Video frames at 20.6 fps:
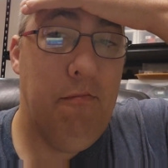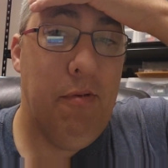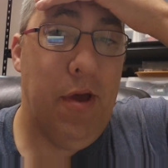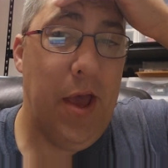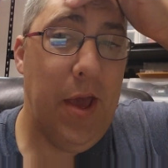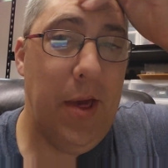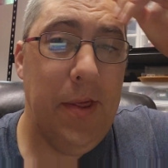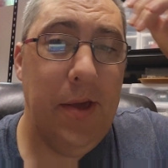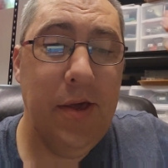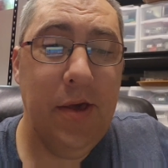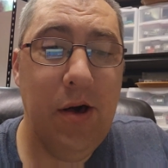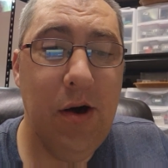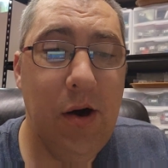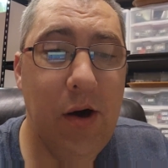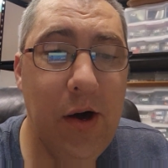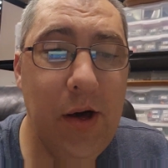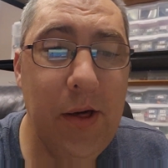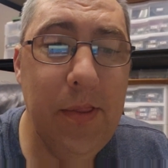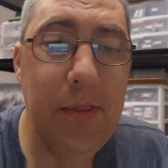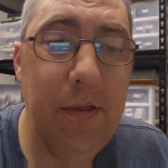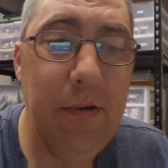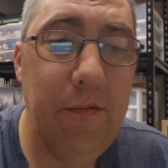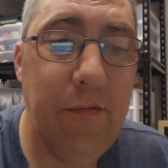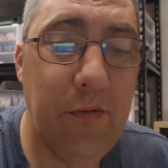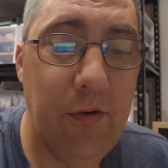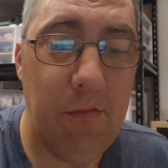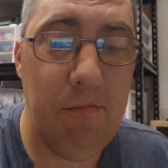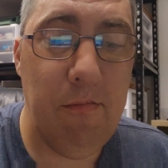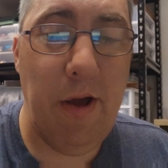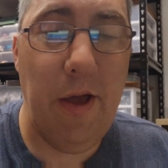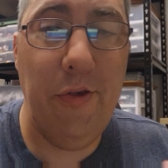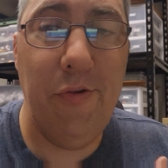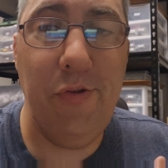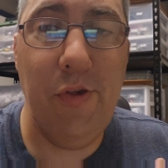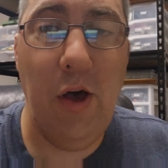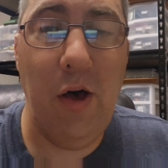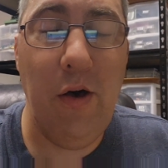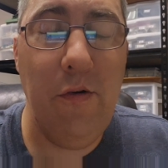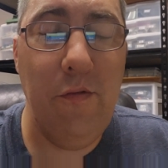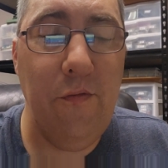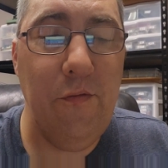debating on for
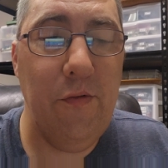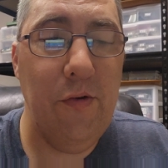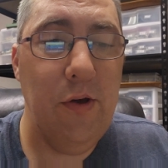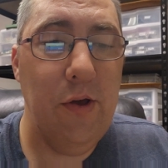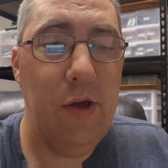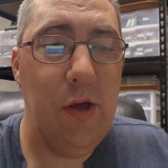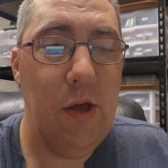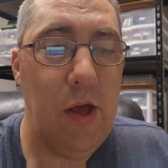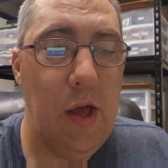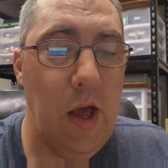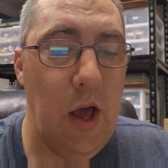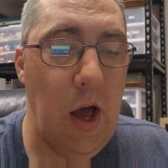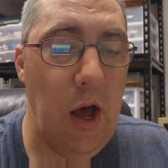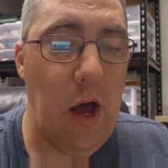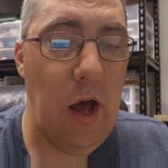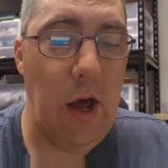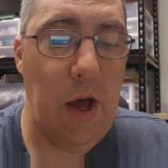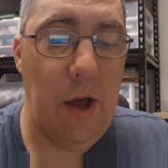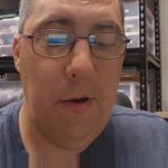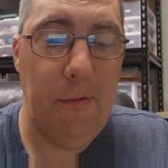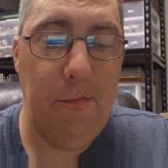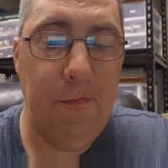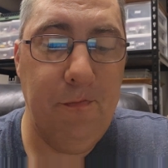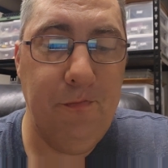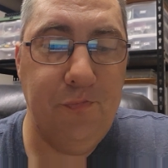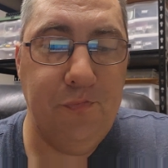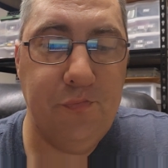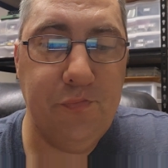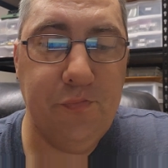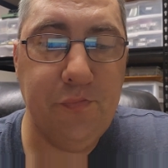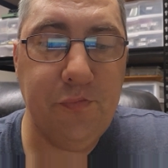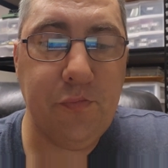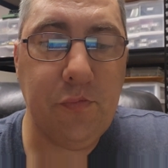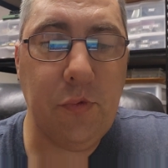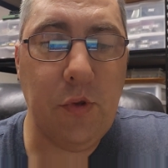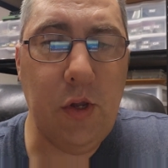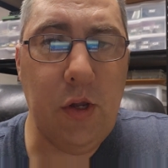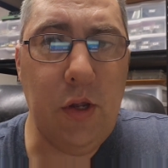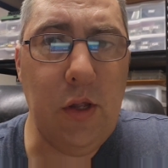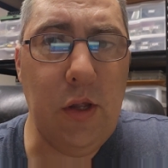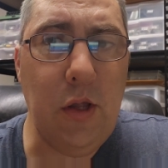myself, um,
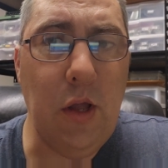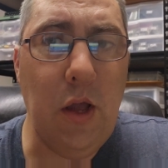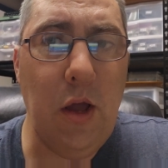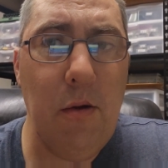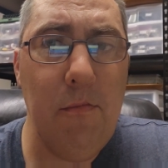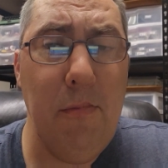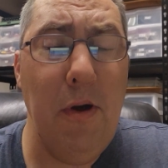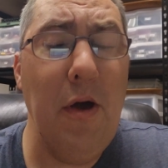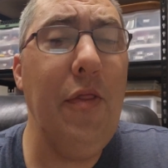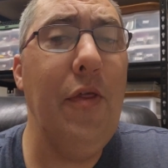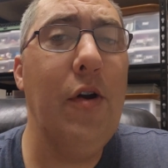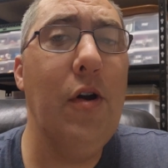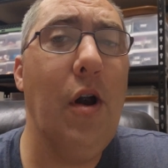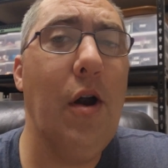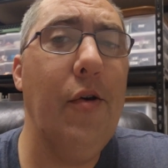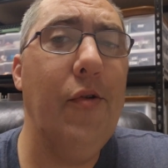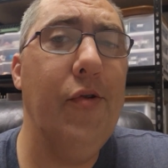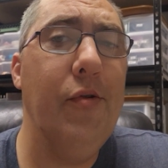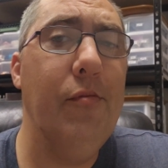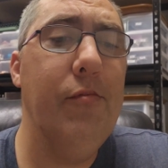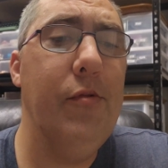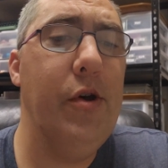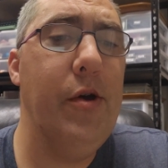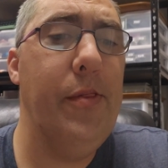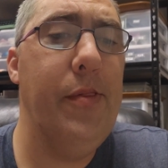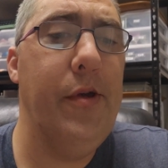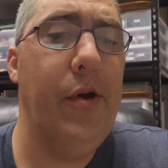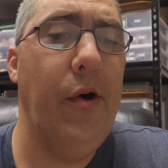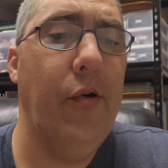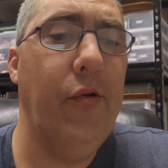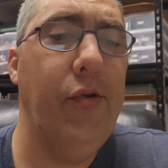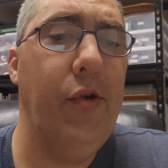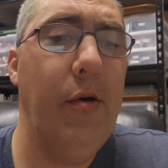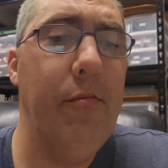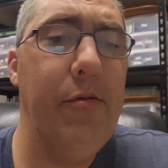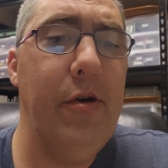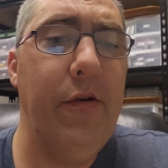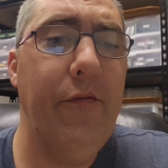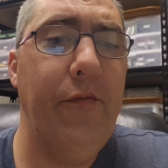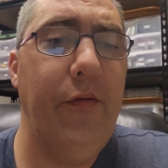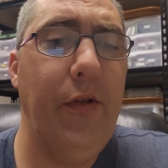but there are some good deals. So
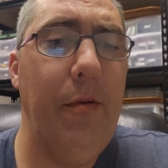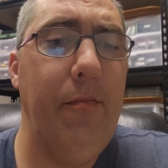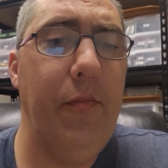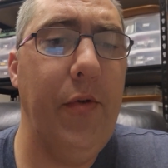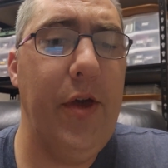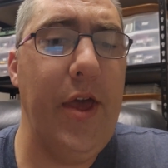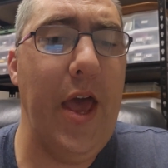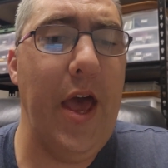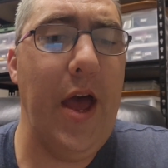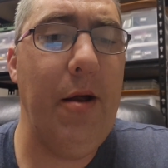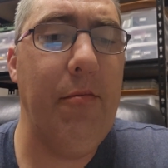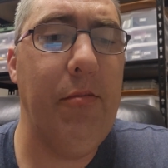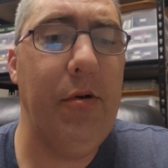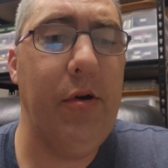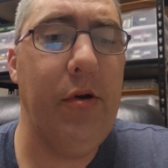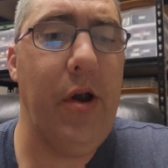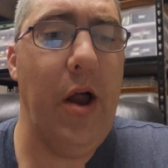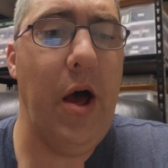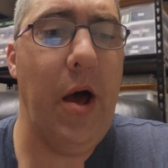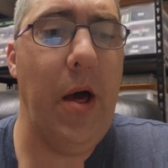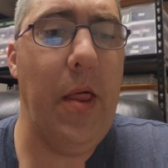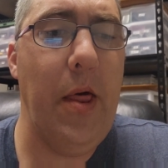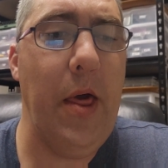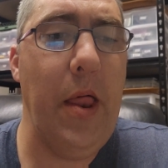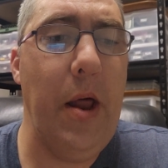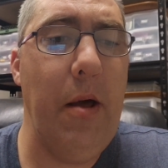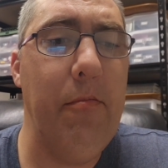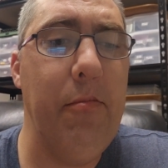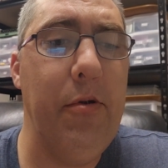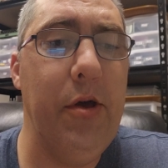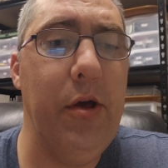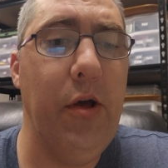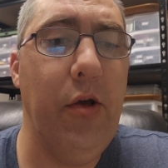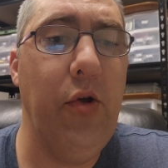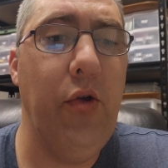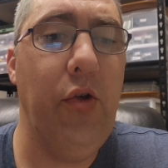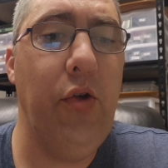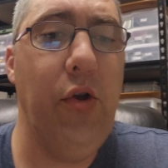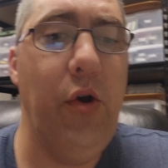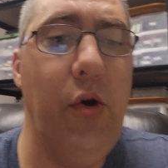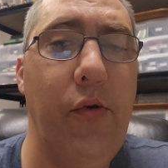I'm gonna flip the camera around and I'm gonna
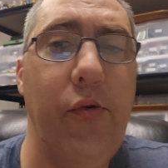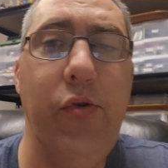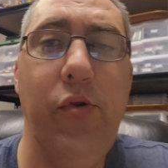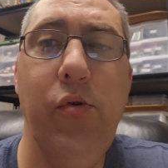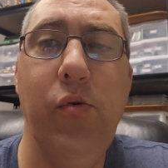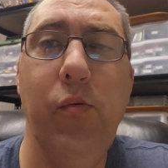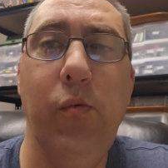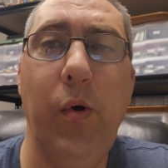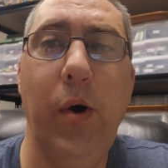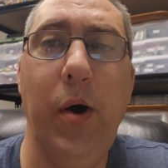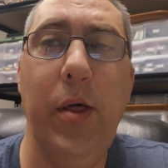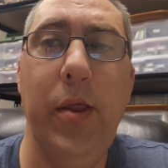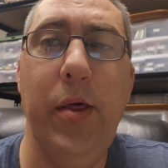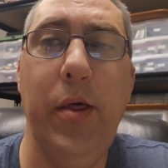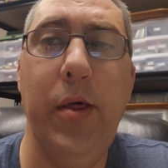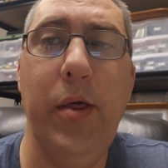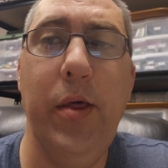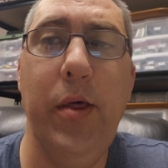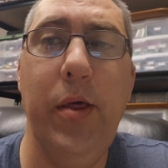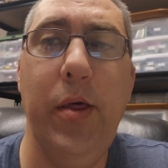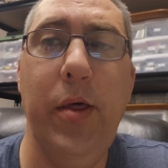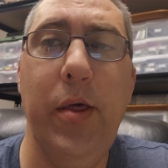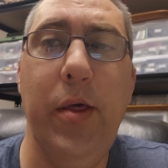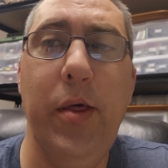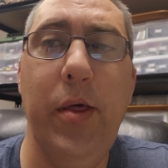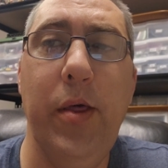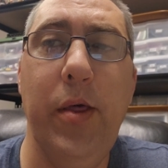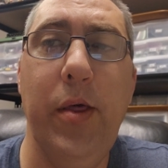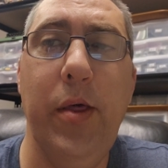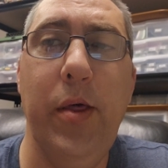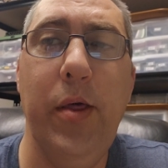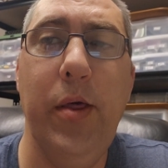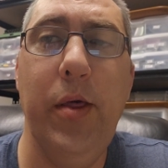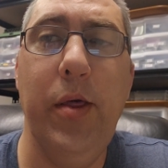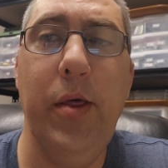show you what is up.